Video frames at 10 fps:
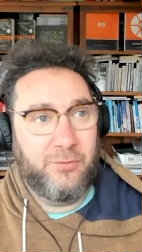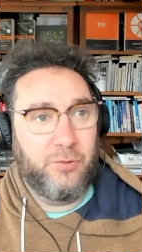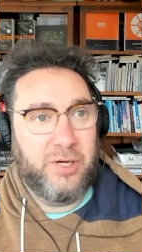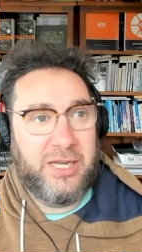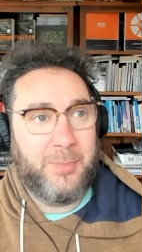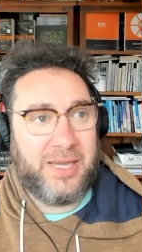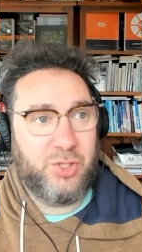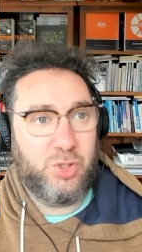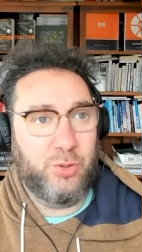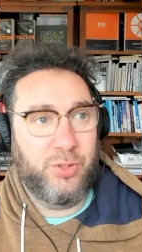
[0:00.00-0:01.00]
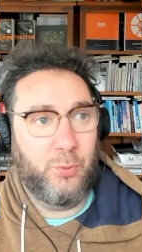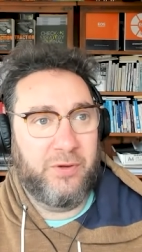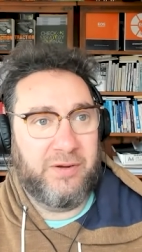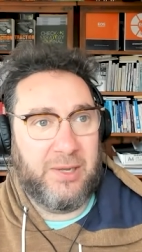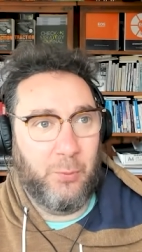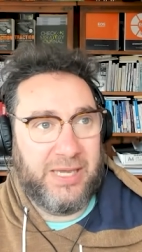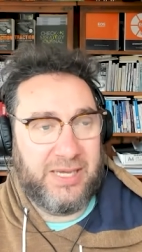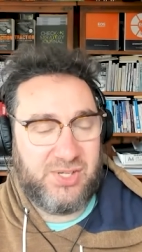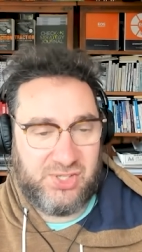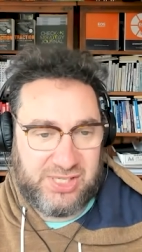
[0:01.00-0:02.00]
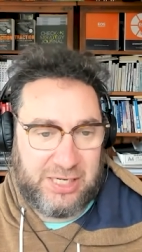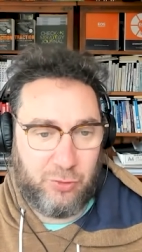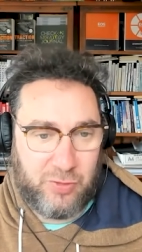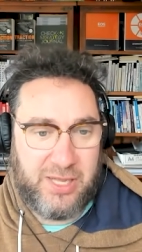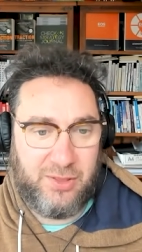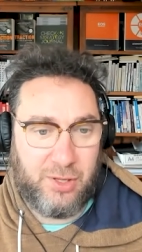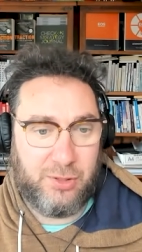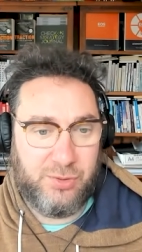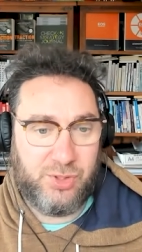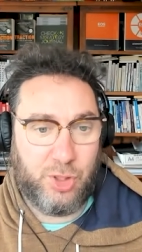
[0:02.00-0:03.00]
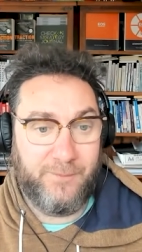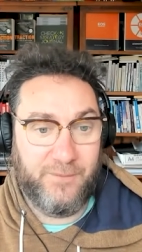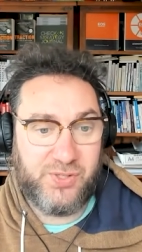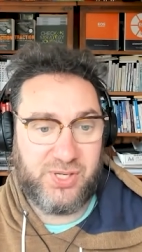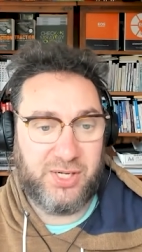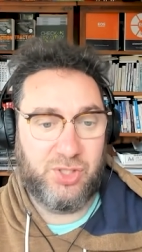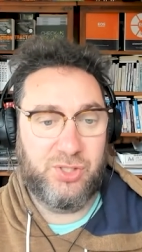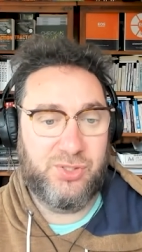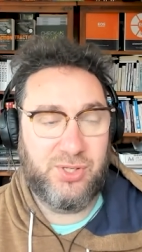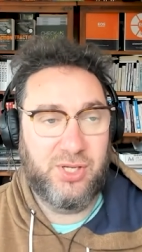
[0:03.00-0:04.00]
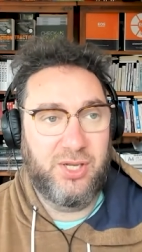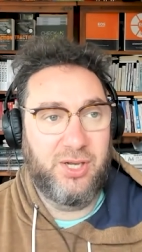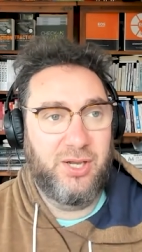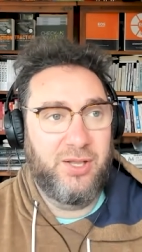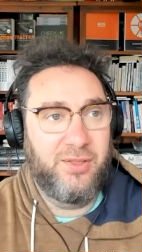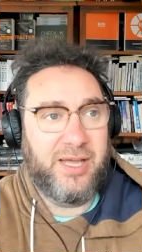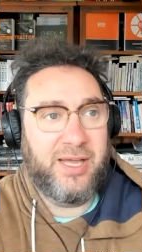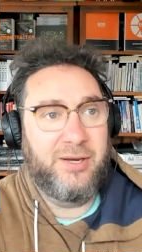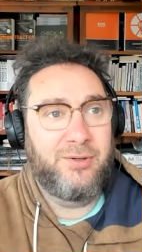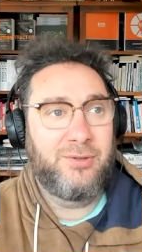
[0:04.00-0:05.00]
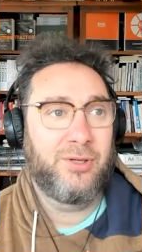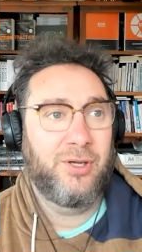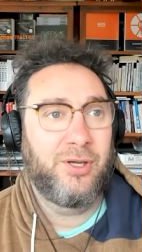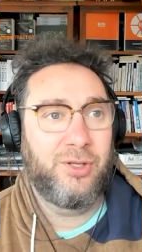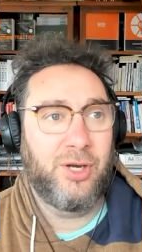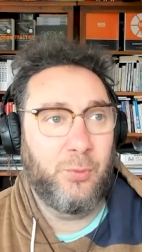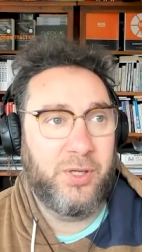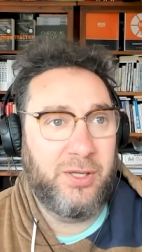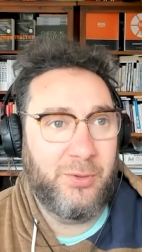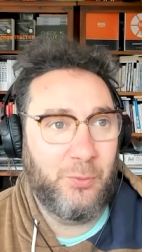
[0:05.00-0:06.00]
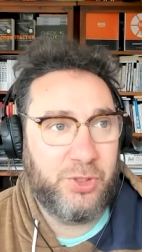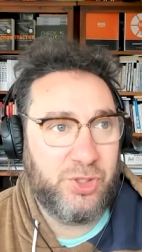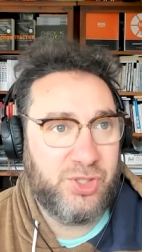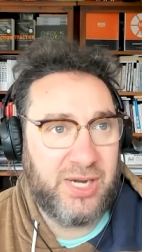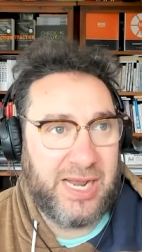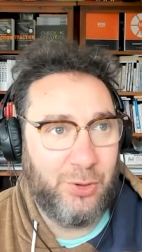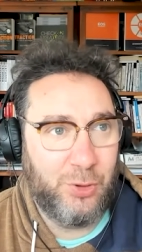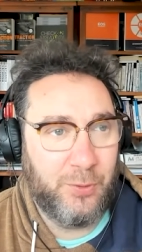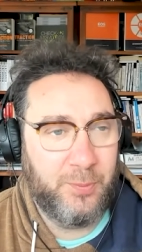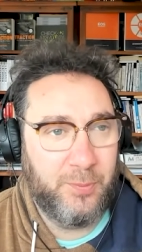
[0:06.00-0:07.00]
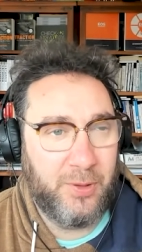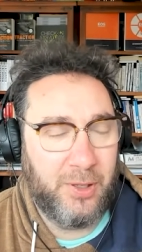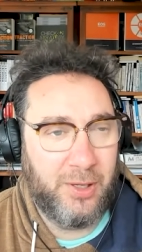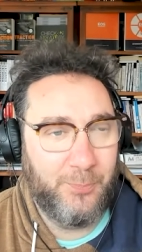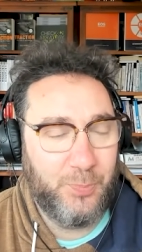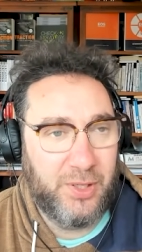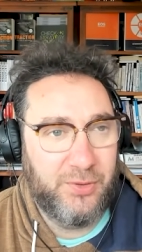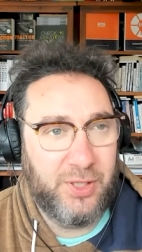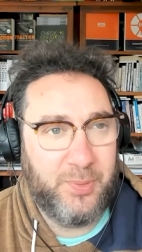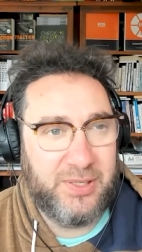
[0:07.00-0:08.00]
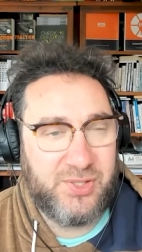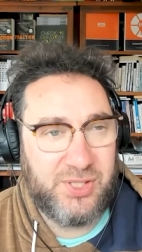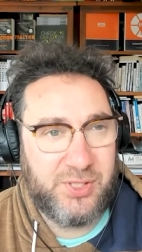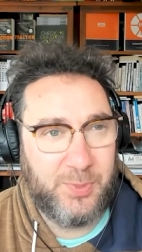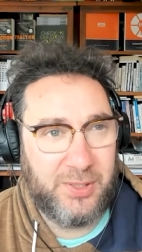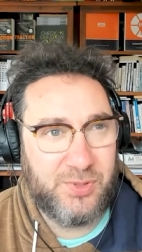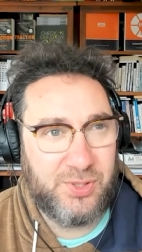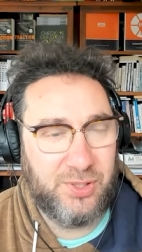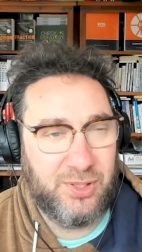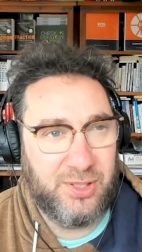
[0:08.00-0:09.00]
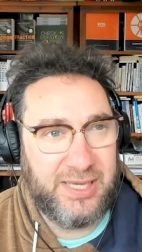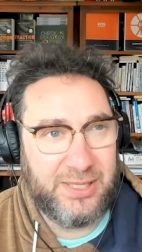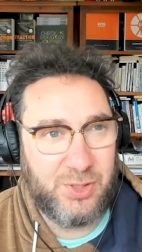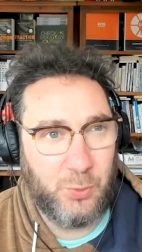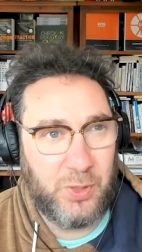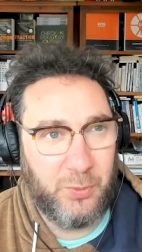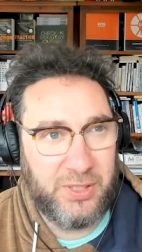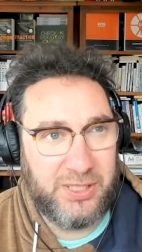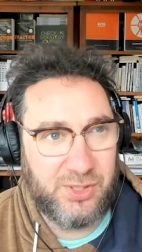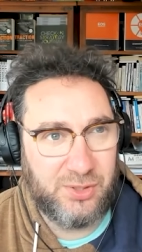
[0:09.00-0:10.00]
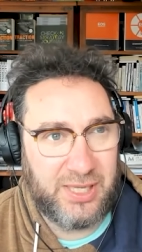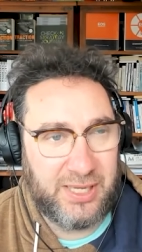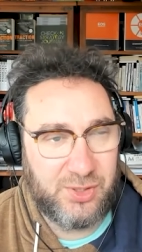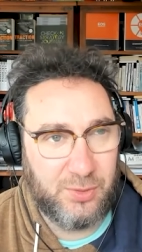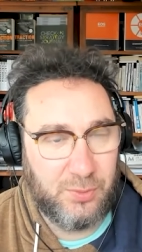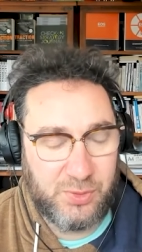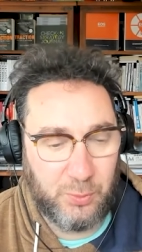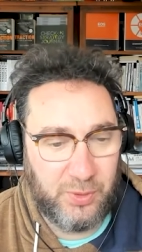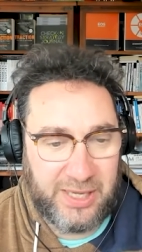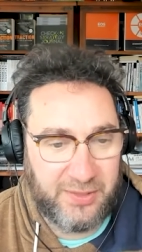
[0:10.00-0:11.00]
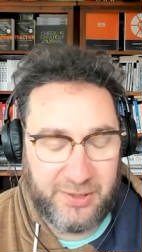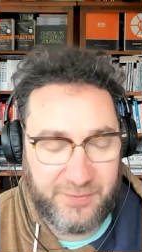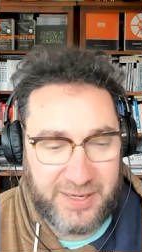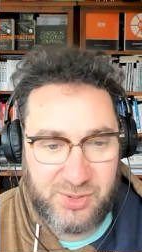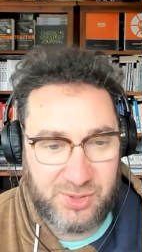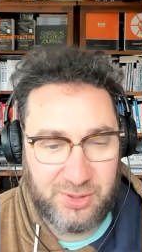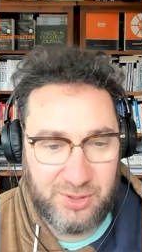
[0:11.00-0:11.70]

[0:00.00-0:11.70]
really make sure that we accelerate those conversations, then we just end up. The ability to be able to get to where we need to get to is that we get there faster.